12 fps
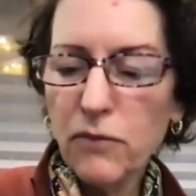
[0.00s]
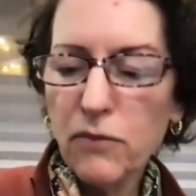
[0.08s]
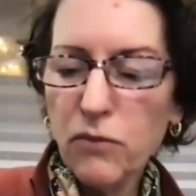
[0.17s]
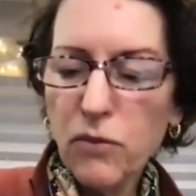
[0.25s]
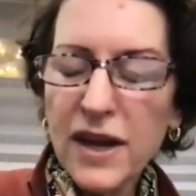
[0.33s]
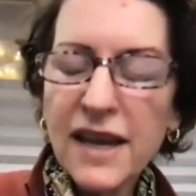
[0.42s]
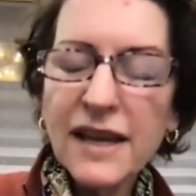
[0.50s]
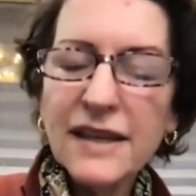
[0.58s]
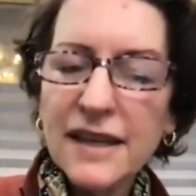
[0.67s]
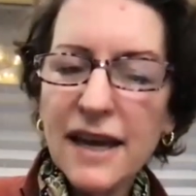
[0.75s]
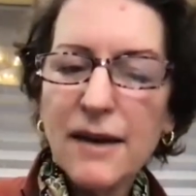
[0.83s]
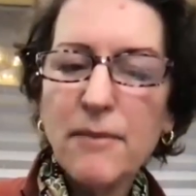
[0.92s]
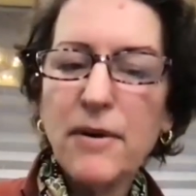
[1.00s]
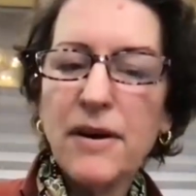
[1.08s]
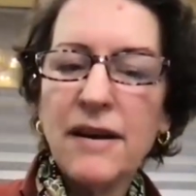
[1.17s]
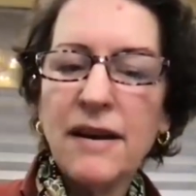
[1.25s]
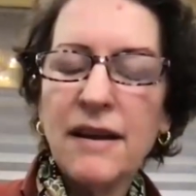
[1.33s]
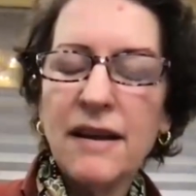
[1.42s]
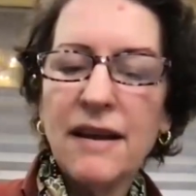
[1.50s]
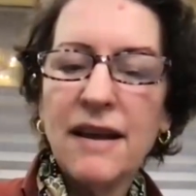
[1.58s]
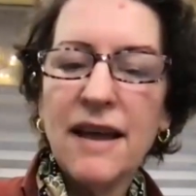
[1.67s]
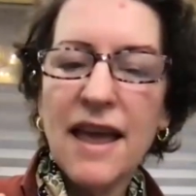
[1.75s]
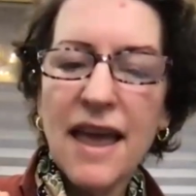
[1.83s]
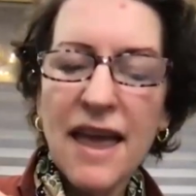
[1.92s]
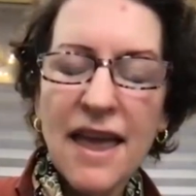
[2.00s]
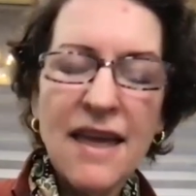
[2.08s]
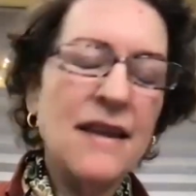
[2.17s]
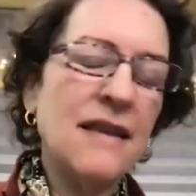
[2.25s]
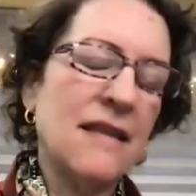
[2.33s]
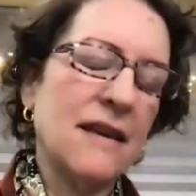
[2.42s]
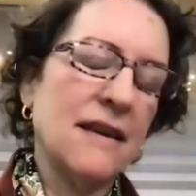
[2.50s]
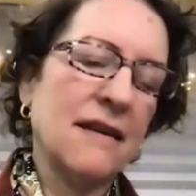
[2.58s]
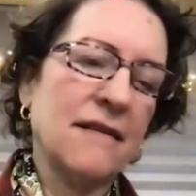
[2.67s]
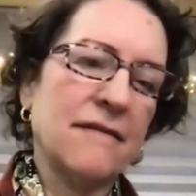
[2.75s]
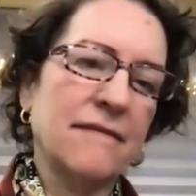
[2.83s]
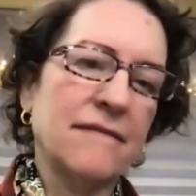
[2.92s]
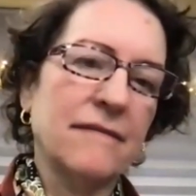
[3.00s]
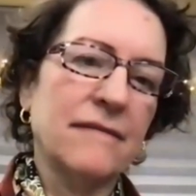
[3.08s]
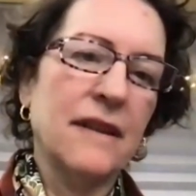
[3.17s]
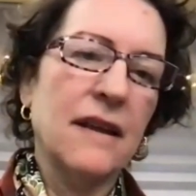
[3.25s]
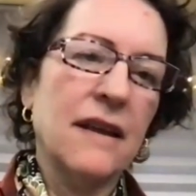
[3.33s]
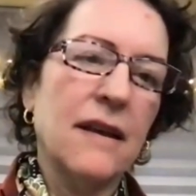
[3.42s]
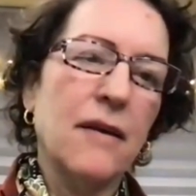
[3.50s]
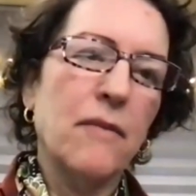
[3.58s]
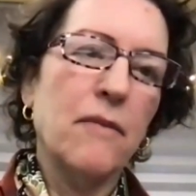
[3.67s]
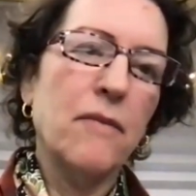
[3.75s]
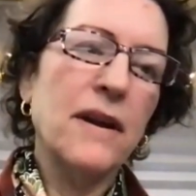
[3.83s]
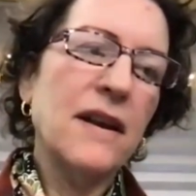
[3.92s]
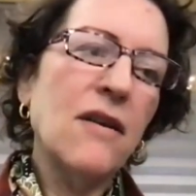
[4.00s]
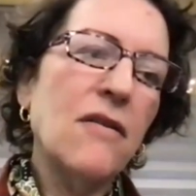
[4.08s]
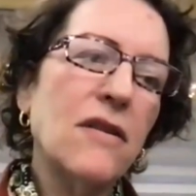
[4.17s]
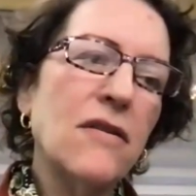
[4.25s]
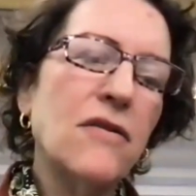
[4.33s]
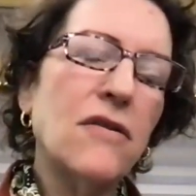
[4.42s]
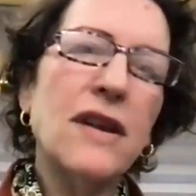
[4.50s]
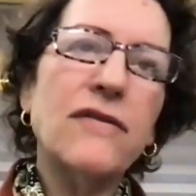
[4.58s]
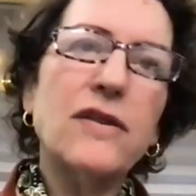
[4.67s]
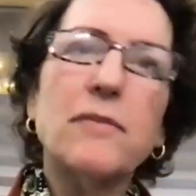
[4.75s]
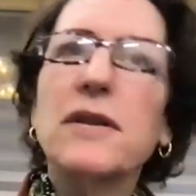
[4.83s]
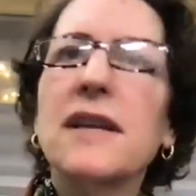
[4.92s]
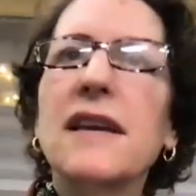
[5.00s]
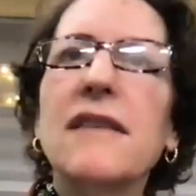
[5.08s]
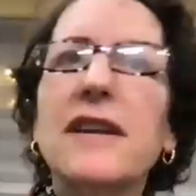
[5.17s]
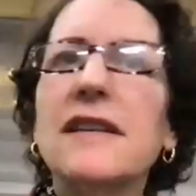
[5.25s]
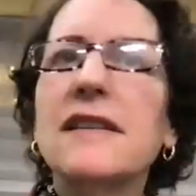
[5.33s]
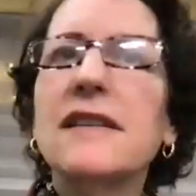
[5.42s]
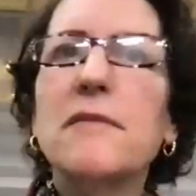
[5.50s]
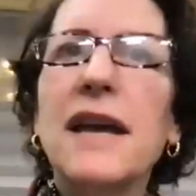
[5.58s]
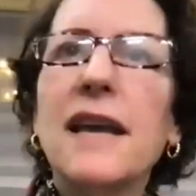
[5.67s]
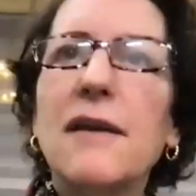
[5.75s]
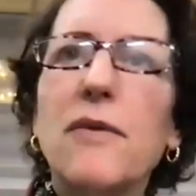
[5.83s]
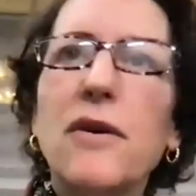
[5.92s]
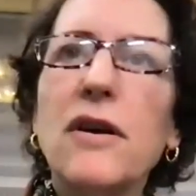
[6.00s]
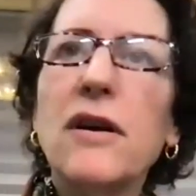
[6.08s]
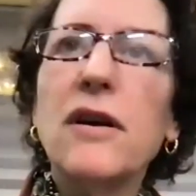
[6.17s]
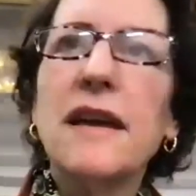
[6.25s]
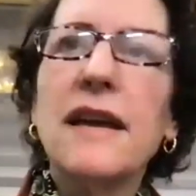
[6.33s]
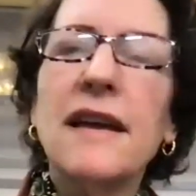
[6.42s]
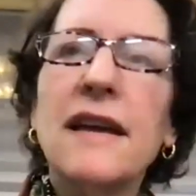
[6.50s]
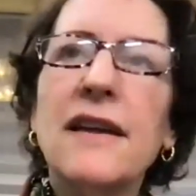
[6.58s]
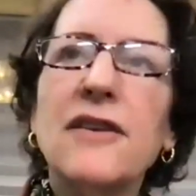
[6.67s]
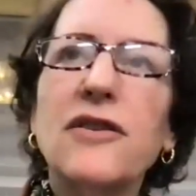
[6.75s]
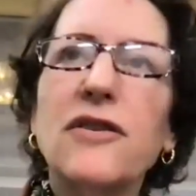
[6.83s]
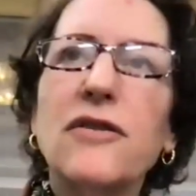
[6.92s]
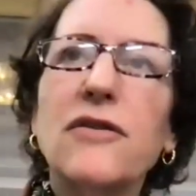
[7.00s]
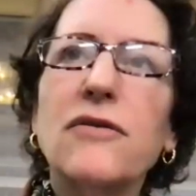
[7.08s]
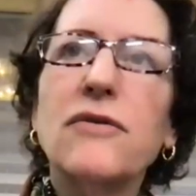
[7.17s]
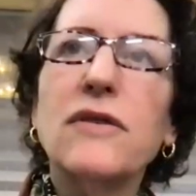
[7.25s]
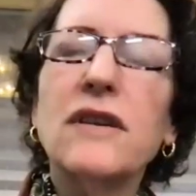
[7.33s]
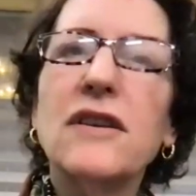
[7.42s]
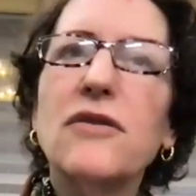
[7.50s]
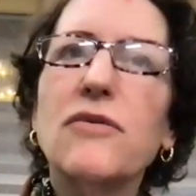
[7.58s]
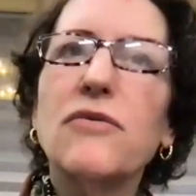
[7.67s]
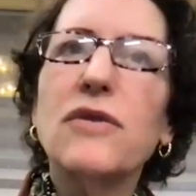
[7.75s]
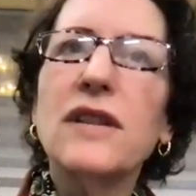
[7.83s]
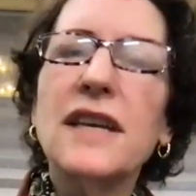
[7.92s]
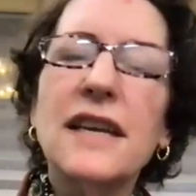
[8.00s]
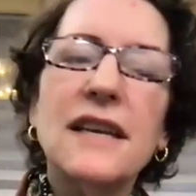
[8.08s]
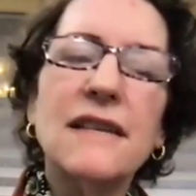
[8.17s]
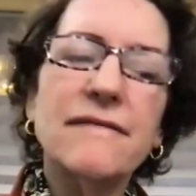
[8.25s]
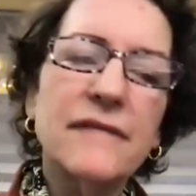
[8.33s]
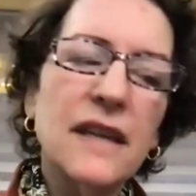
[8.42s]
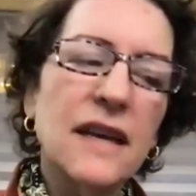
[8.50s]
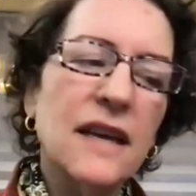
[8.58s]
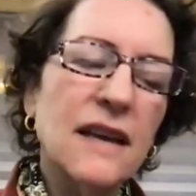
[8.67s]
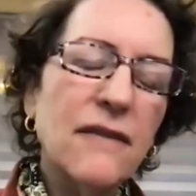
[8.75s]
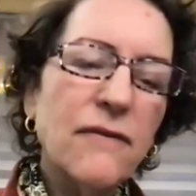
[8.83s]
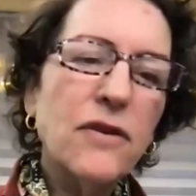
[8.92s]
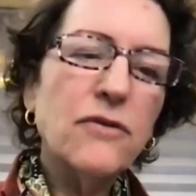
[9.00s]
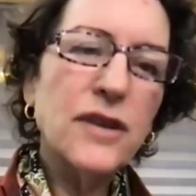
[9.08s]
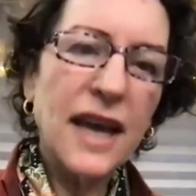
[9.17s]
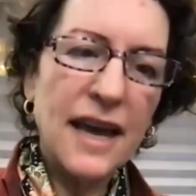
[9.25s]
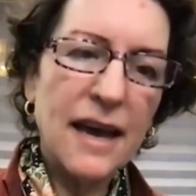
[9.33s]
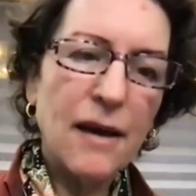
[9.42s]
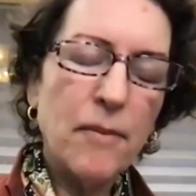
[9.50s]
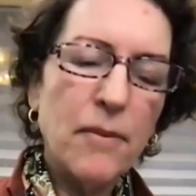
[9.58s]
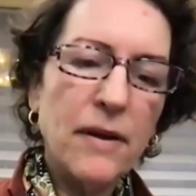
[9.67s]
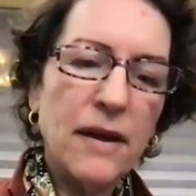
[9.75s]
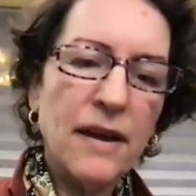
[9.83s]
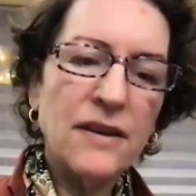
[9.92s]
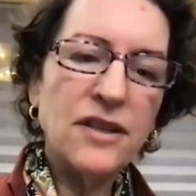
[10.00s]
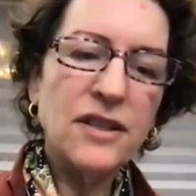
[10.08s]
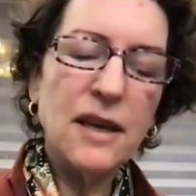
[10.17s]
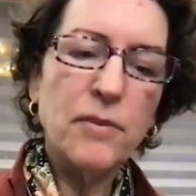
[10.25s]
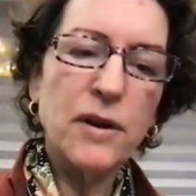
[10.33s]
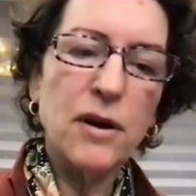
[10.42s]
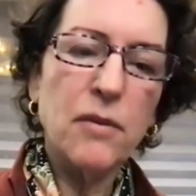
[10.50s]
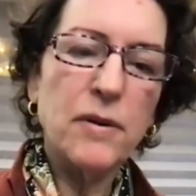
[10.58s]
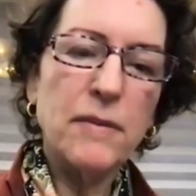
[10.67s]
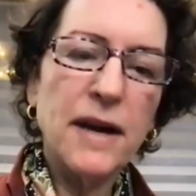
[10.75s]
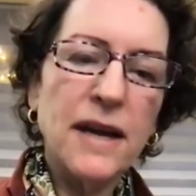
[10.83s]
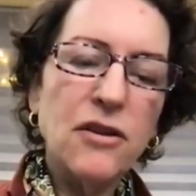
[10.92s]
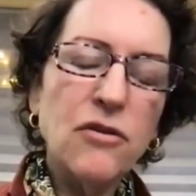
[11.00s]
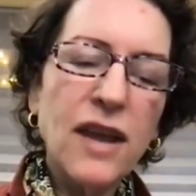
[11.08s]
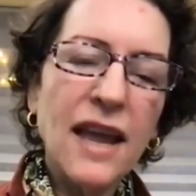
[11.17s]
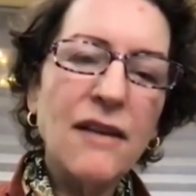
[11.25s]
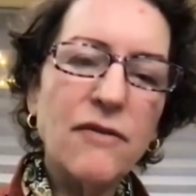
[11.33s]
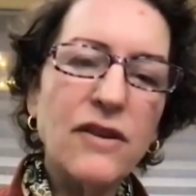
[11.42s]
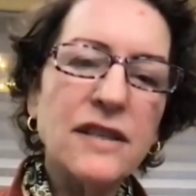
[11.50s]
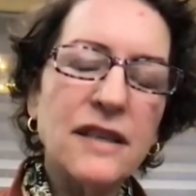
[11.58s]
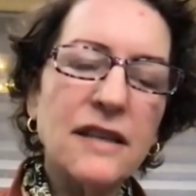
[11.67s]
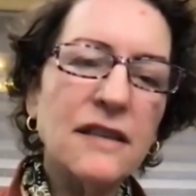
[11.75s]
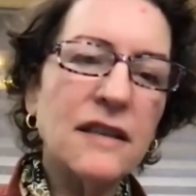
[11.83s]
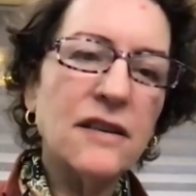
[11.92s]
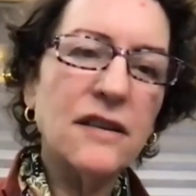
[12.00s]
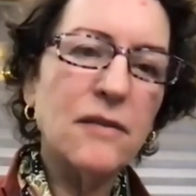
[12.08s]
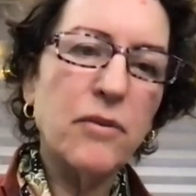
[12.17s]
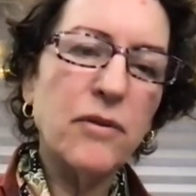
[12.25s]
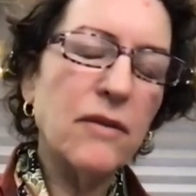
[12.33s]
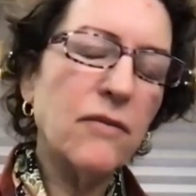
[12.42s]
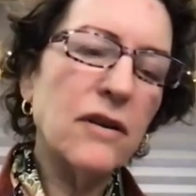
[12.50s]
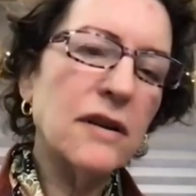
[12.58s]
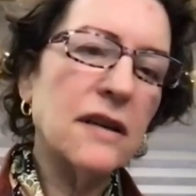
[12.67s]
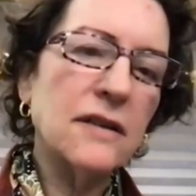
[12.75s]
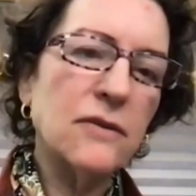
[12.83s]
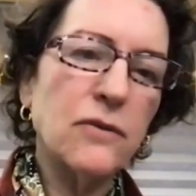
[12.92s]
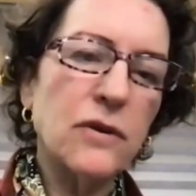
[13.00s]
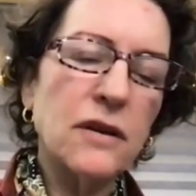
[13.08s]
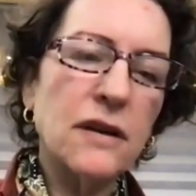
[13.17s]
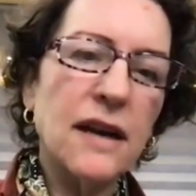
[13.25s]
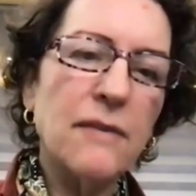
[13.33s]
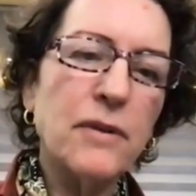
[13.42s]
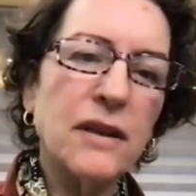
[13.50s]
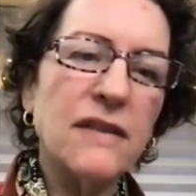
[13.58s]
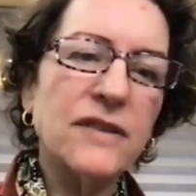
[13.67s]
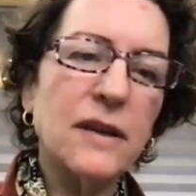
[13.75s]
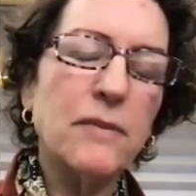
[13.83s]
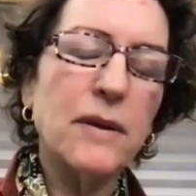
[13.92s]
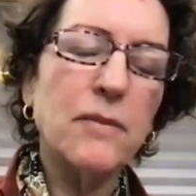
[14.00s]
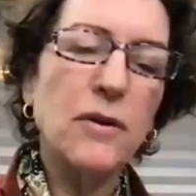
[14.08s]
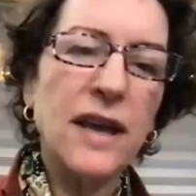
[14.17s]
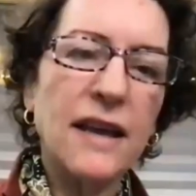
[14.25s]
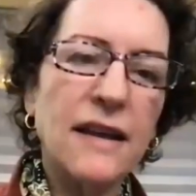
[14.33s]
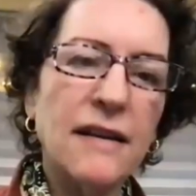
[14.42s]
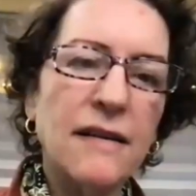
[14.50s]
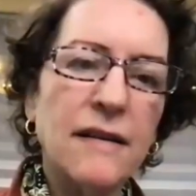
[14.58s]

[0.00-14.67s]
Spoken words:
we can tap on anything. But no, you don't have to believe it to make it work. And you really, if you tap and just keep an open mind, you can resist it to the point where it doesn't work. I believe some people can.